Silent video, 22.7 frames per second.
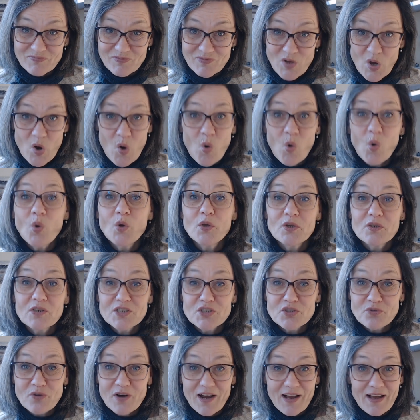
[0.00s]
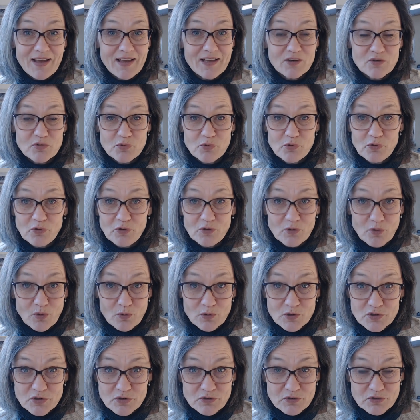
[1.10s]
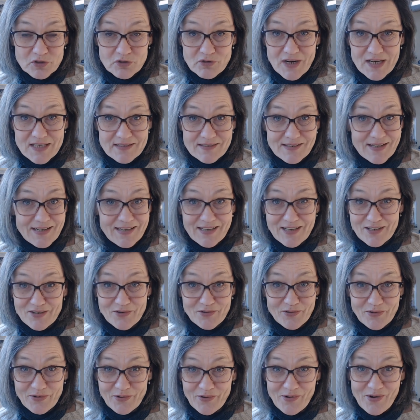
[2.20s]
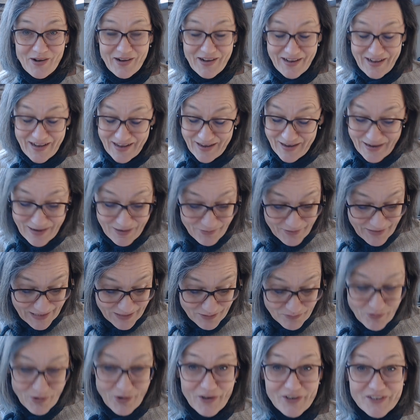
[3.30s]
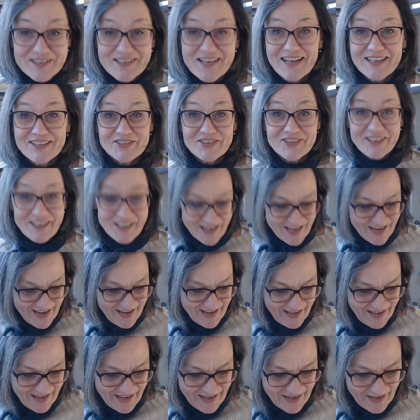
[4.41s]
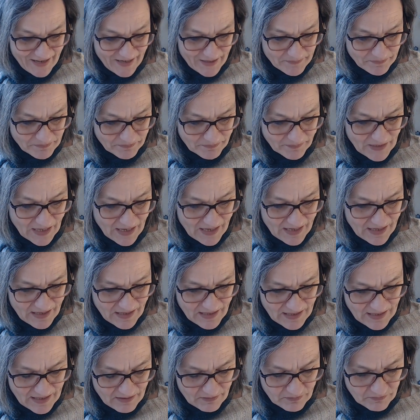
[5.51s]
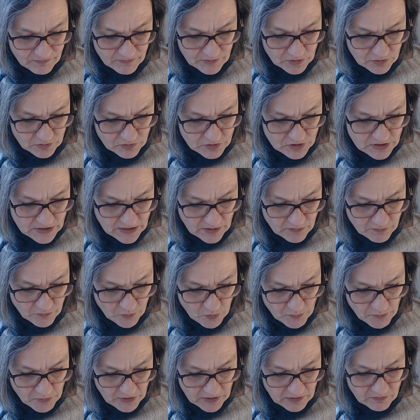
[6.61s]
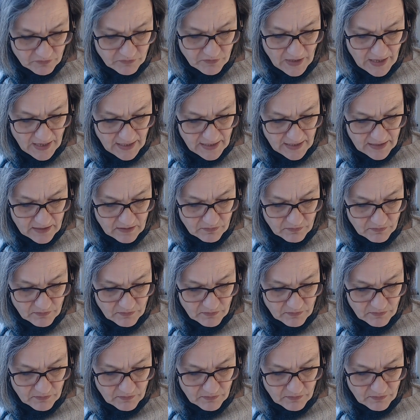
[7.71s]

Or you can try Google Auto Translate. I don't know how that works actually. I have used a 4.5